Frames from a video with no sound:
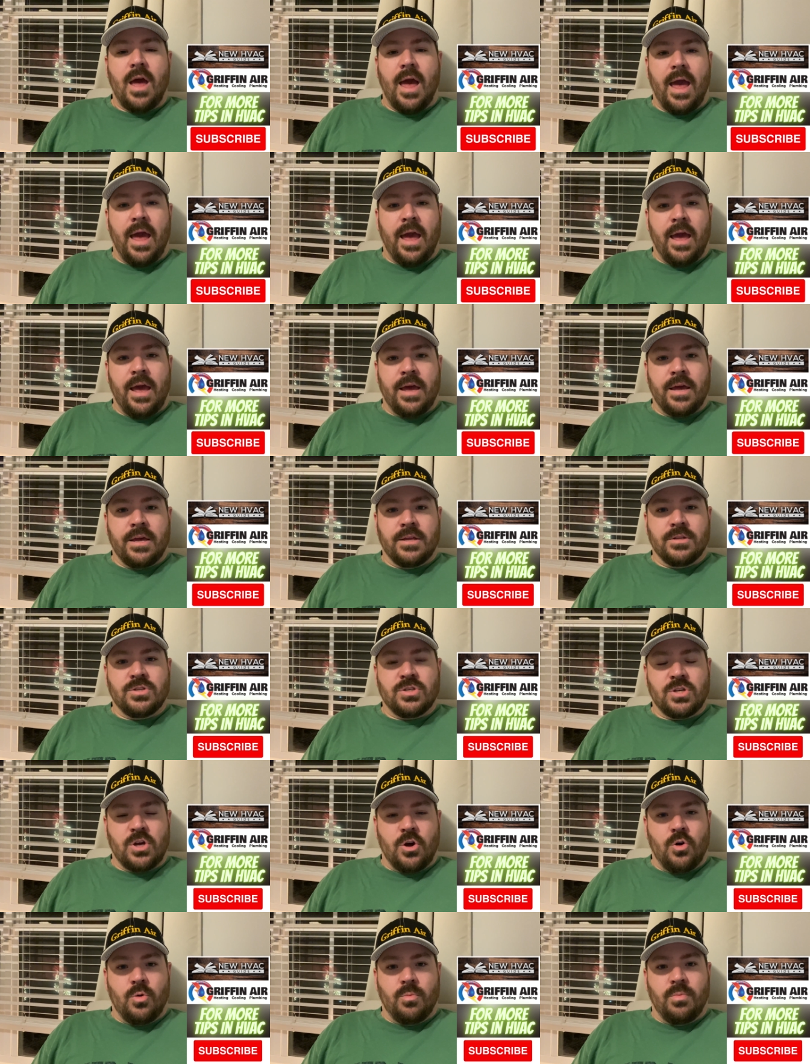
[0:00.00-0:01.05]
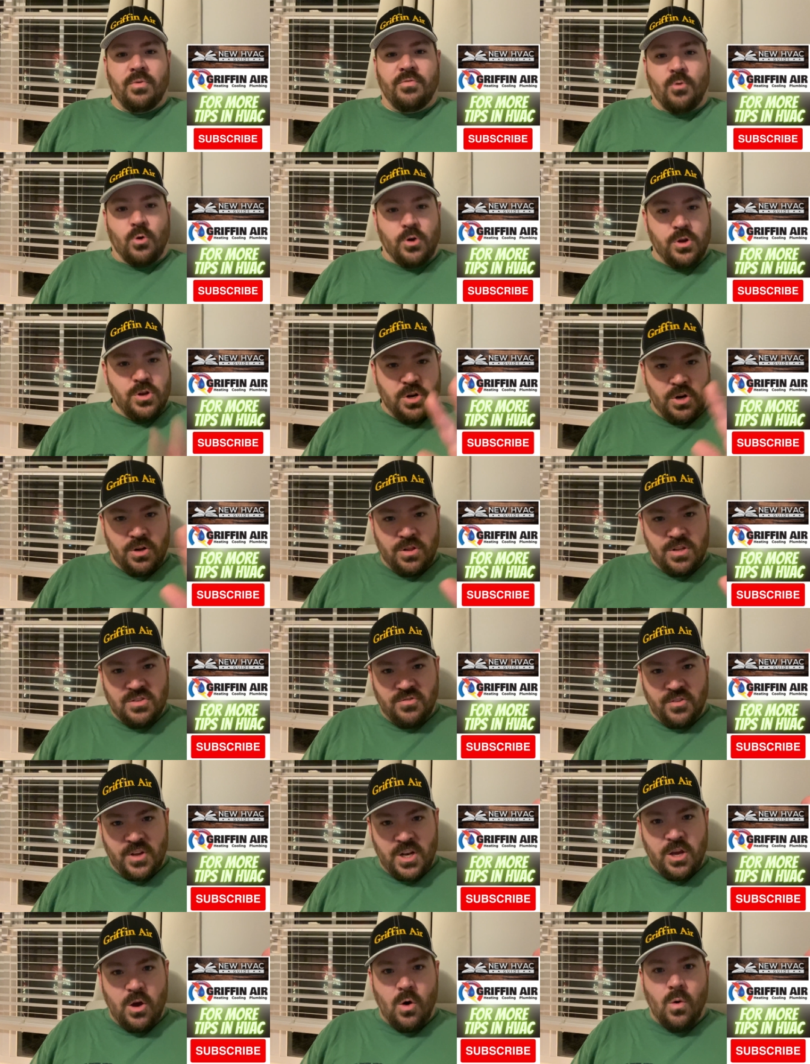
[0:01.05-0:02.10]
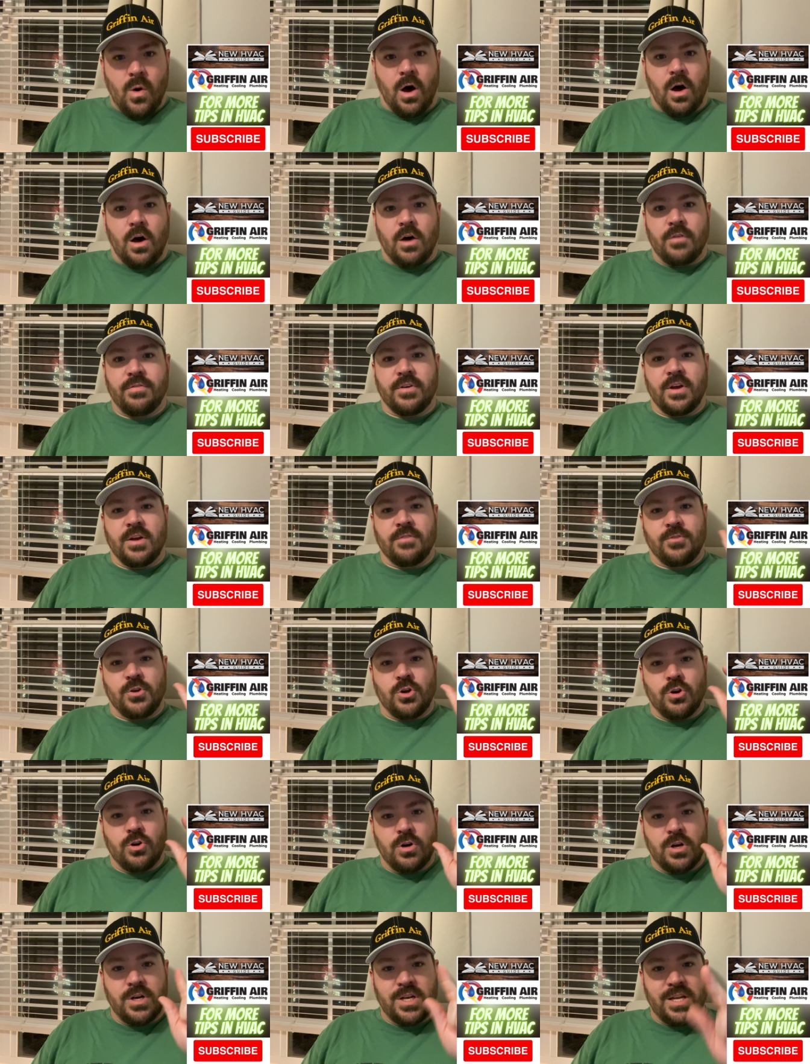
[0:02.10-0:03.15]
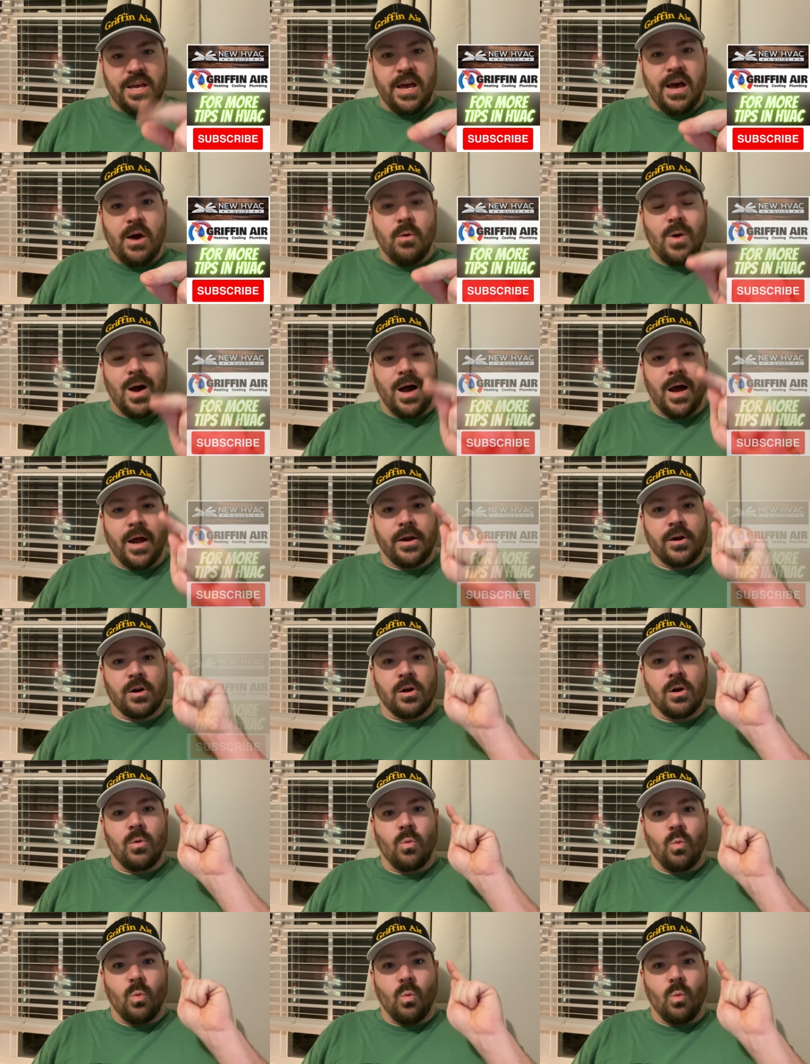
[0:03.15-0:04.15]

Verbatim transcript: And so before you turn this video off, if you're a DIYer,